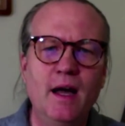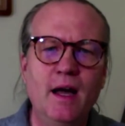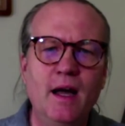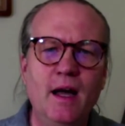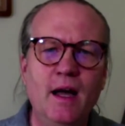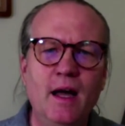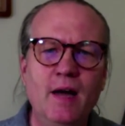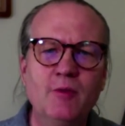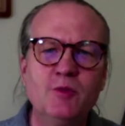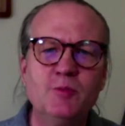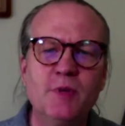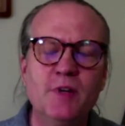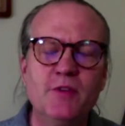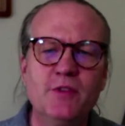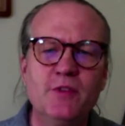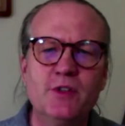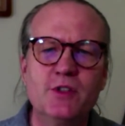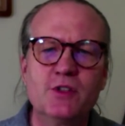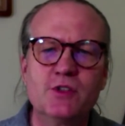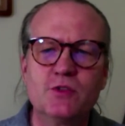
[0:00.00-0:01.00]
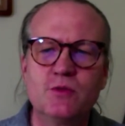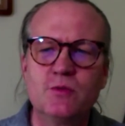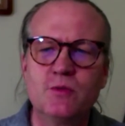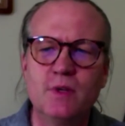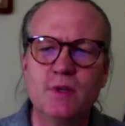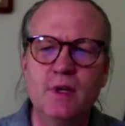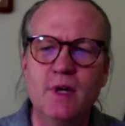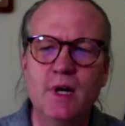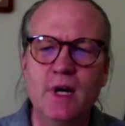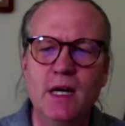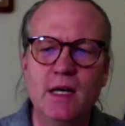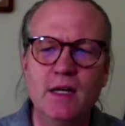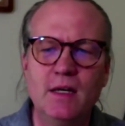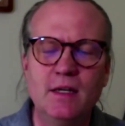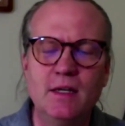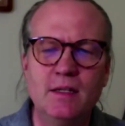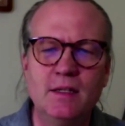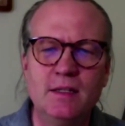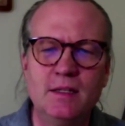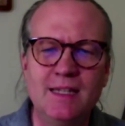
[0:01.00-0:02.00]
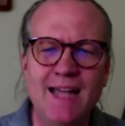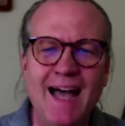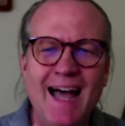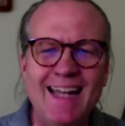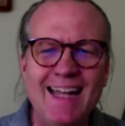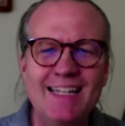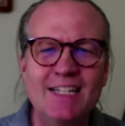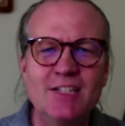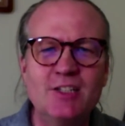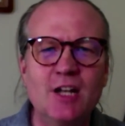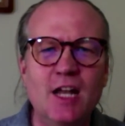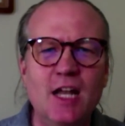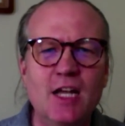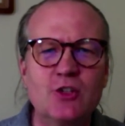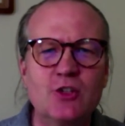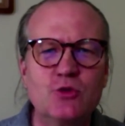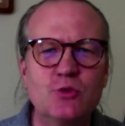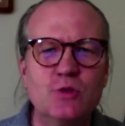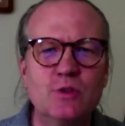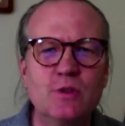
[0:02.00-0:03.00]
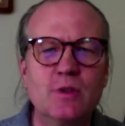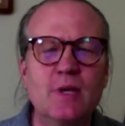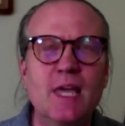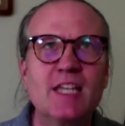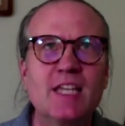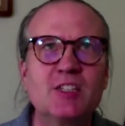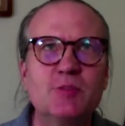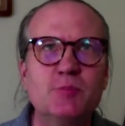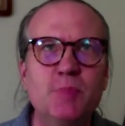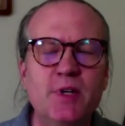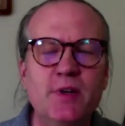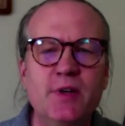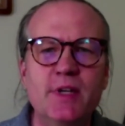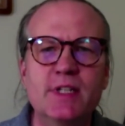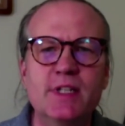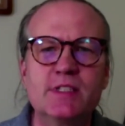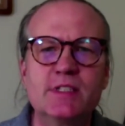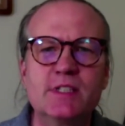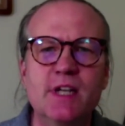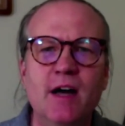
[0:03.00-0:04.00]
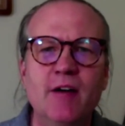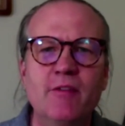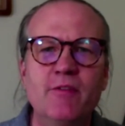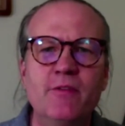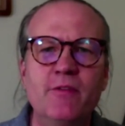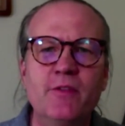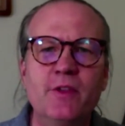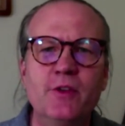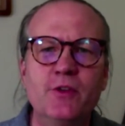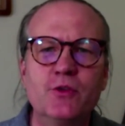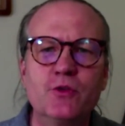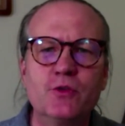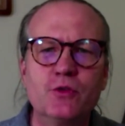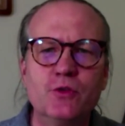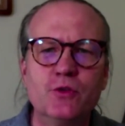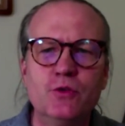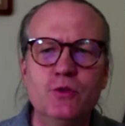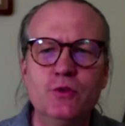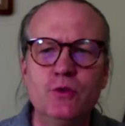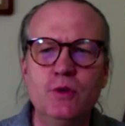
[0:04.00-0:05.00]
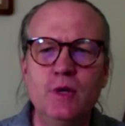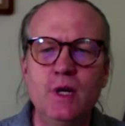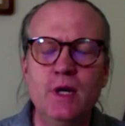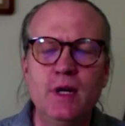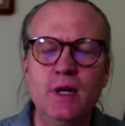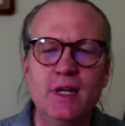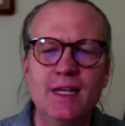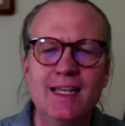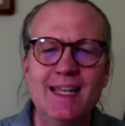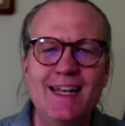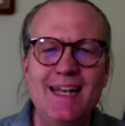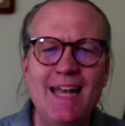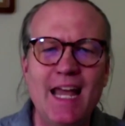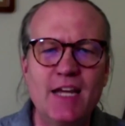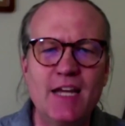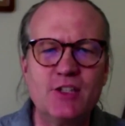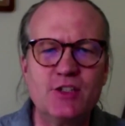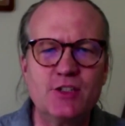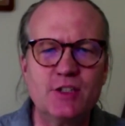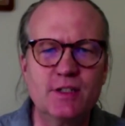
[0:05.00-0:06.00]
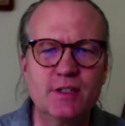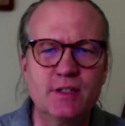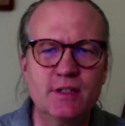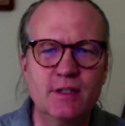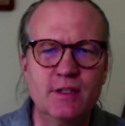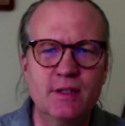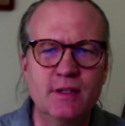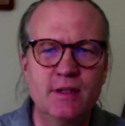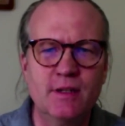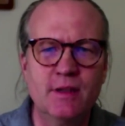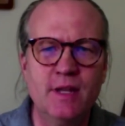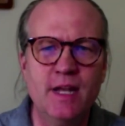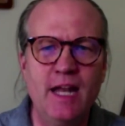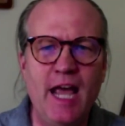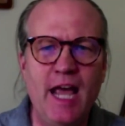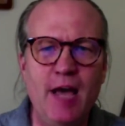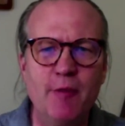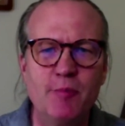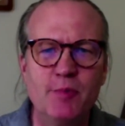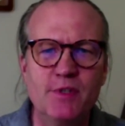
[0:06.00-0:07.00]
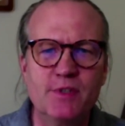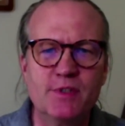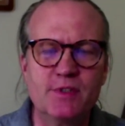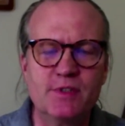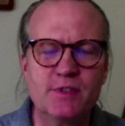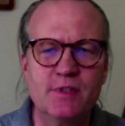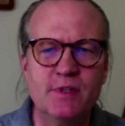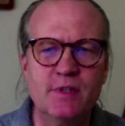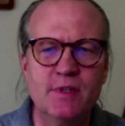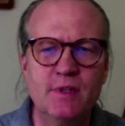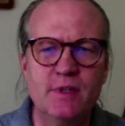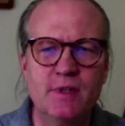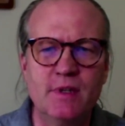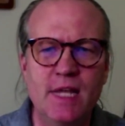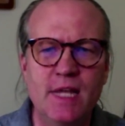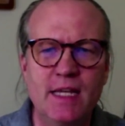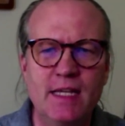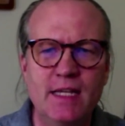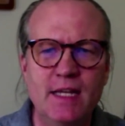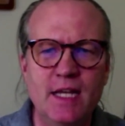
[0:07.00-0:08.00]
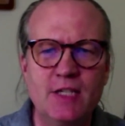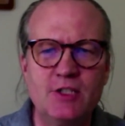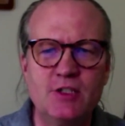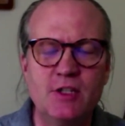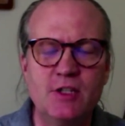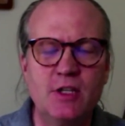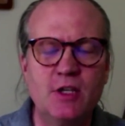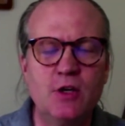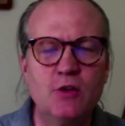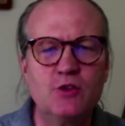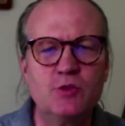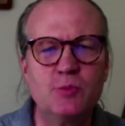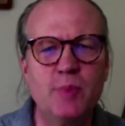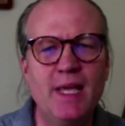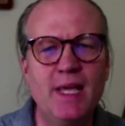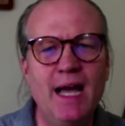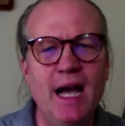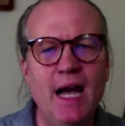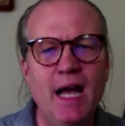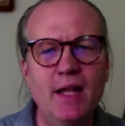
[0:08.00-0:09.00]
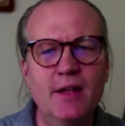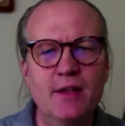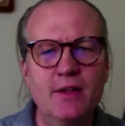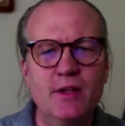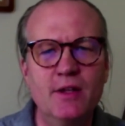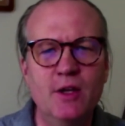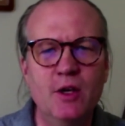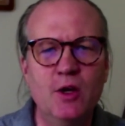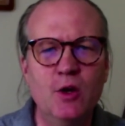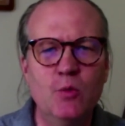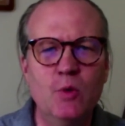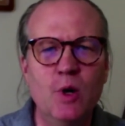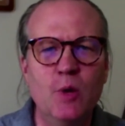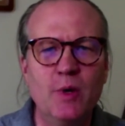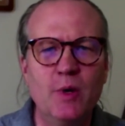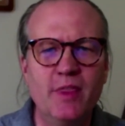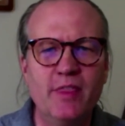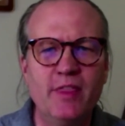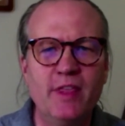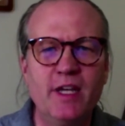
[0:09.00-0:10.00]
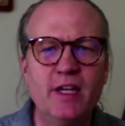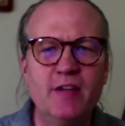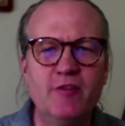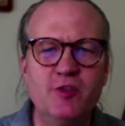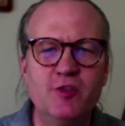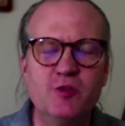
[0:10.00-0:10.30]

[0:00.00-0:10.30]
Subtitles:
That was my first non-intellectual experience of the true connection that happens, that connection that goes beyond what we think of as